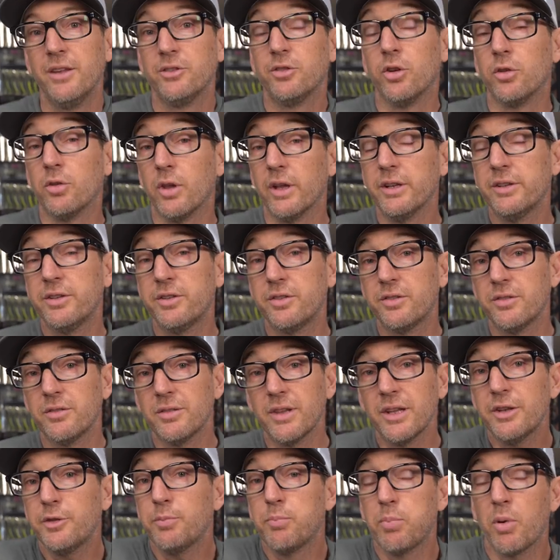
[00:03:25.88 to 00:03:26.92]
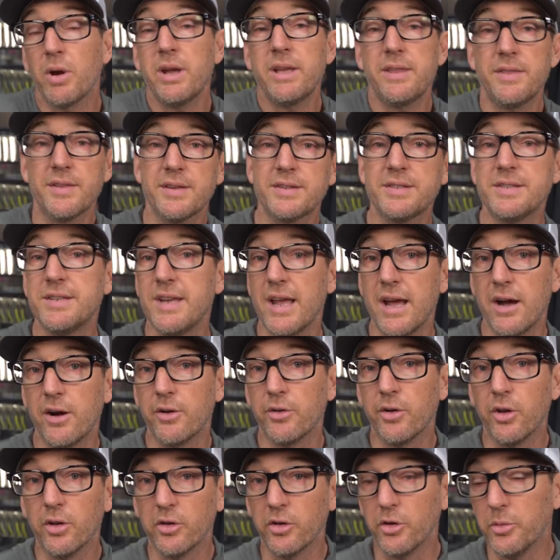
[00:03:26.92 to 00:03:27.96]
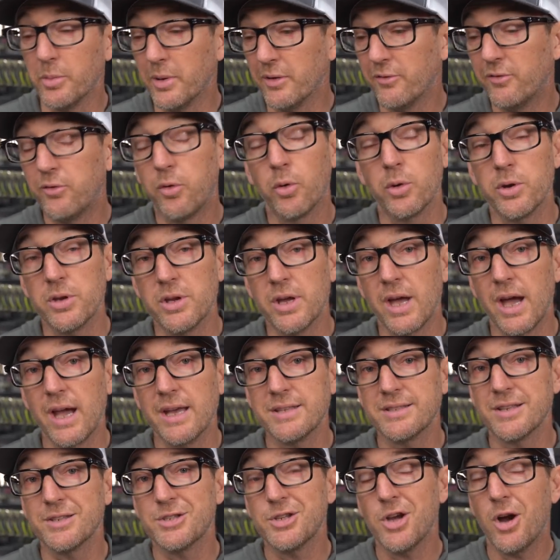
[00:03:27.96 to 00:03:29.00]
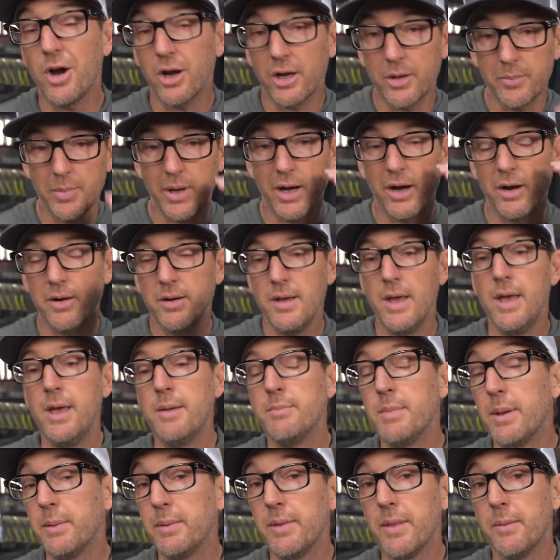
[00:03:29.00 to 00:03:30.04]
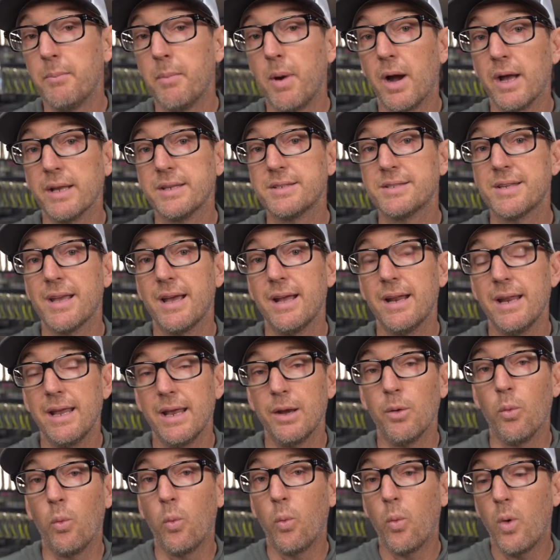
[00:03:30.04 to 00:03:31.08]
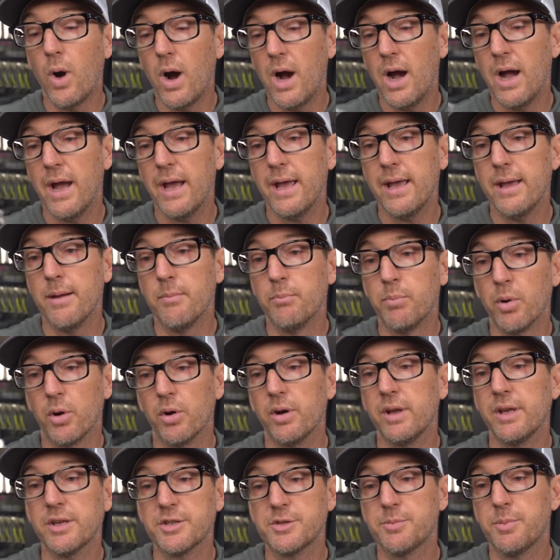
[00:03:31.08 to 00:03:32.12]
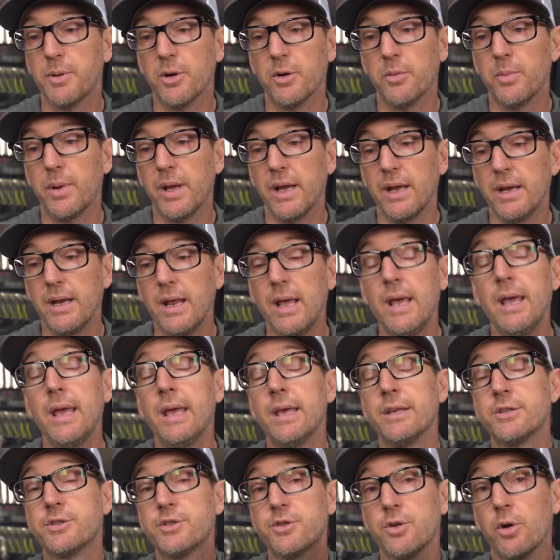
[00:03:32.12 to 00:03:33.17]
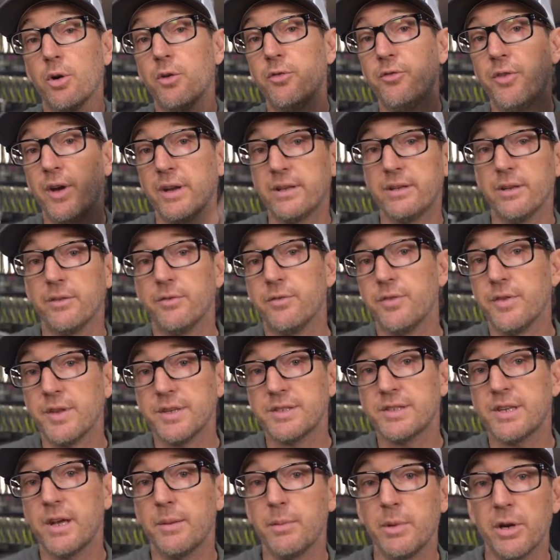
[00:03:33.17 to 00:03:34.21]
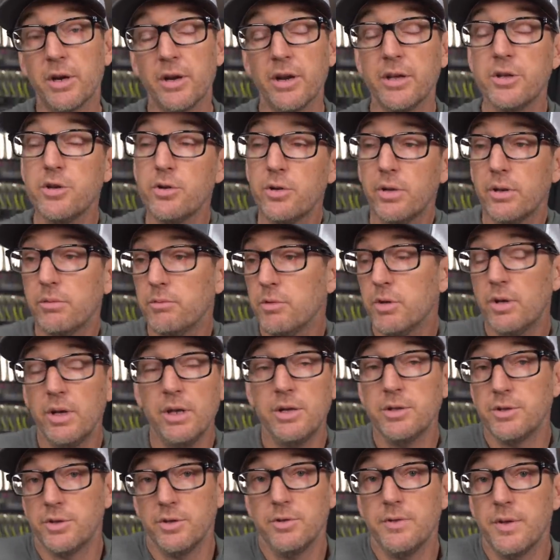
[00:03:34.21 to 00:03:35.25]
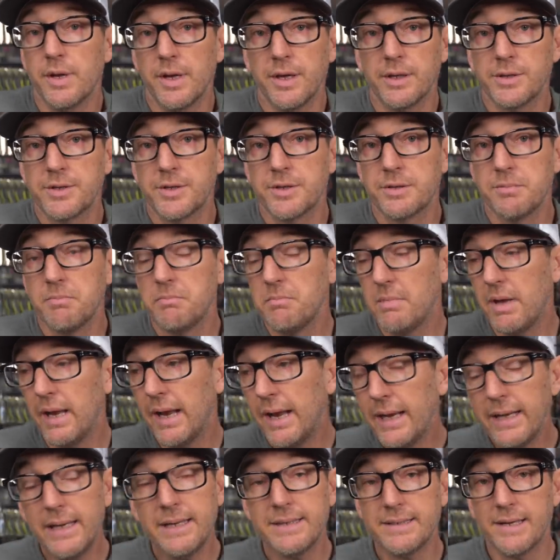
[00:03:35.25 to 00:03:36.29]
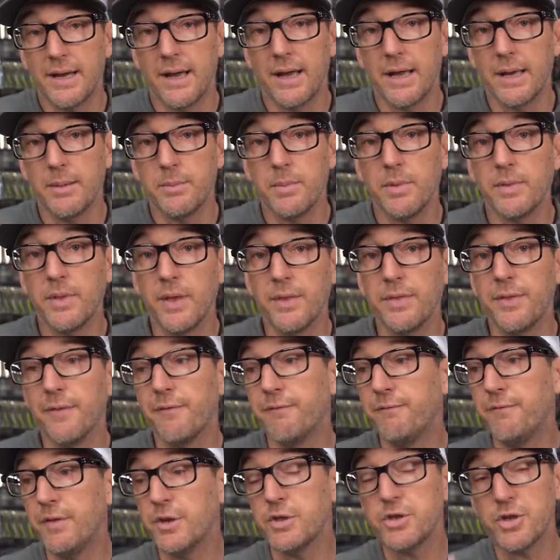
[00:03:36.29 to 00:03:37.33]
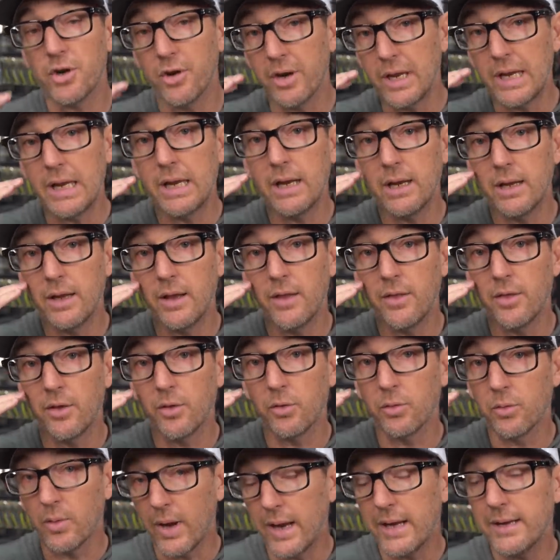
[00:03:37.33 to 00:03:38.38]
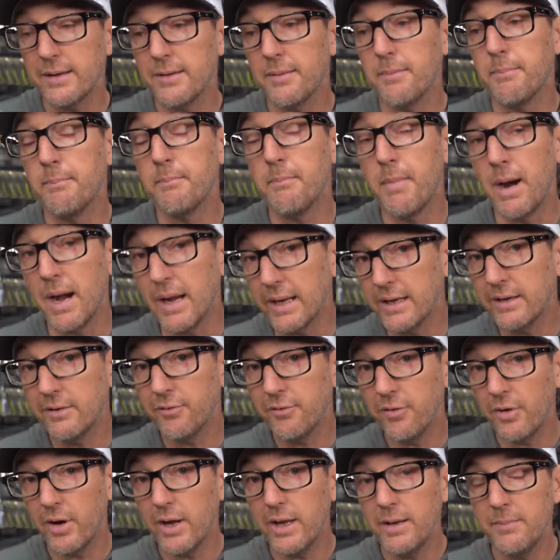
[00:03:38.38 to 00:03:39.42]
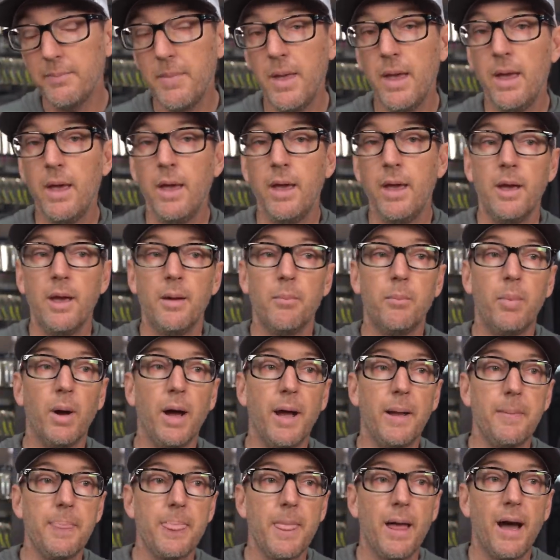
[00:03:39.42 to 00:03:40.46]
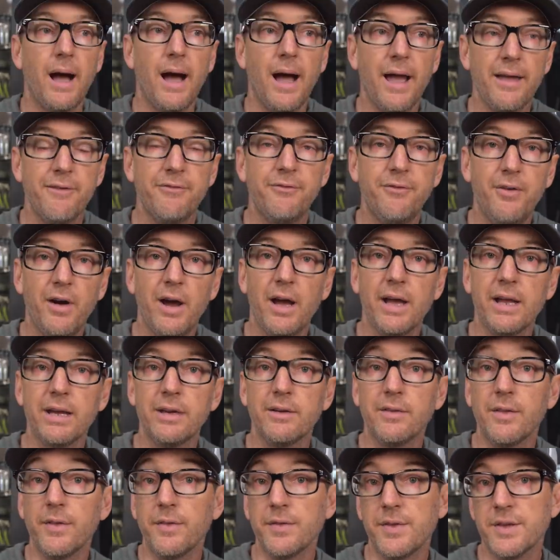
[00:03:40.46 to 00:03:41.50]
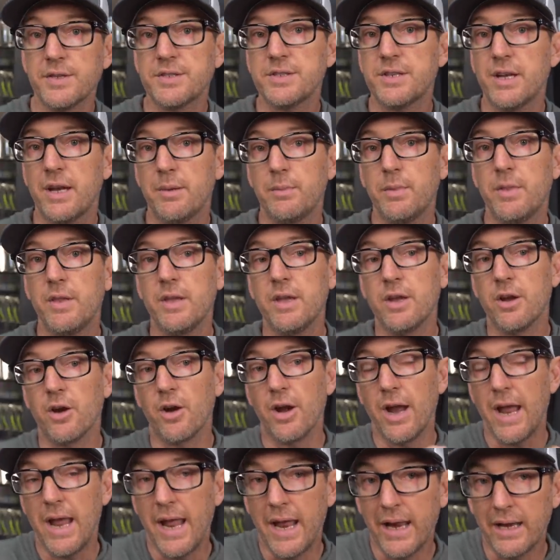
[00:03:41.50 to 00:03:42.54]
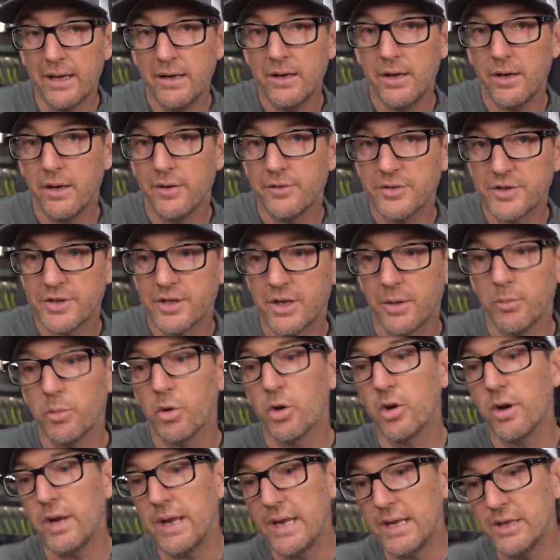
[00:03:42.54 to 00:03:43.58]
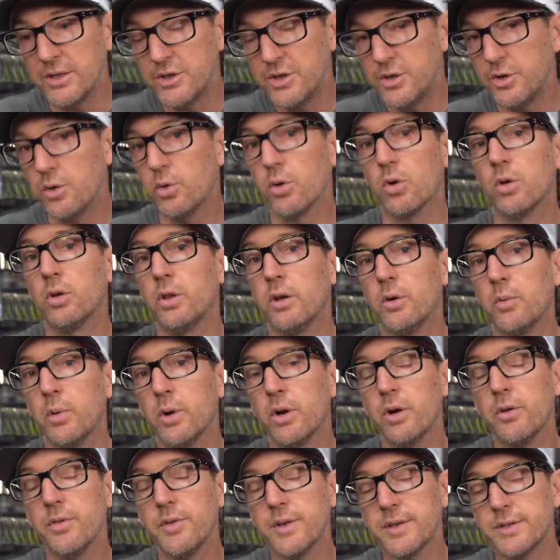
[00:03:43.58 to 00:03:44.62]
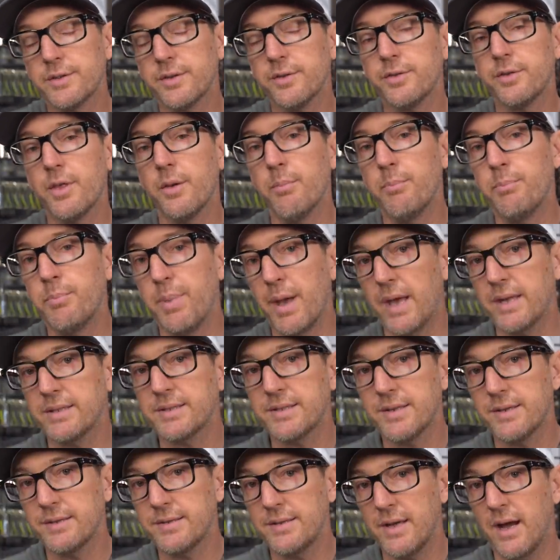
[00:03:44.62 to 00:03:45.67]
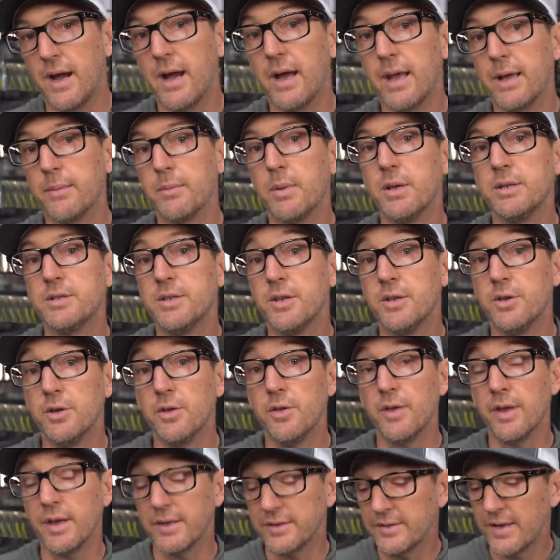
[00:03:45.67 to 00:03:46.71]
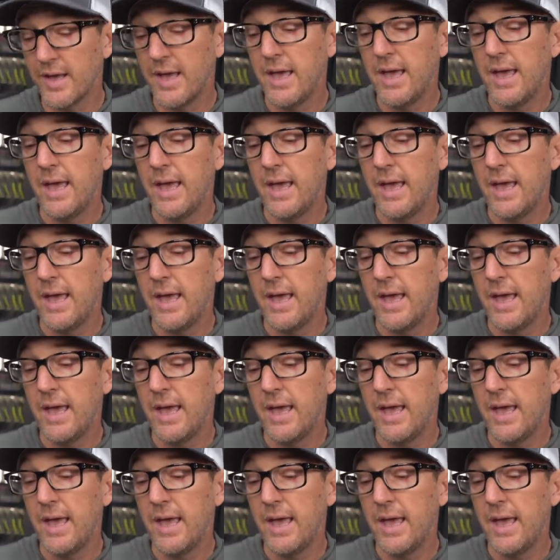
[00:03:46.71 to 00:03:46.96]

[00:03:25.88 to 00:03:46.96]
So let's let's break this down a little bit for you guys and talk about maybe the mindset and why burning a spinnerbait is so effective this time of year. Now you you can do this anytime that the fish are in the right mind frame, but I find that this time of the year, end of summer into early winter, this is the best time to do this.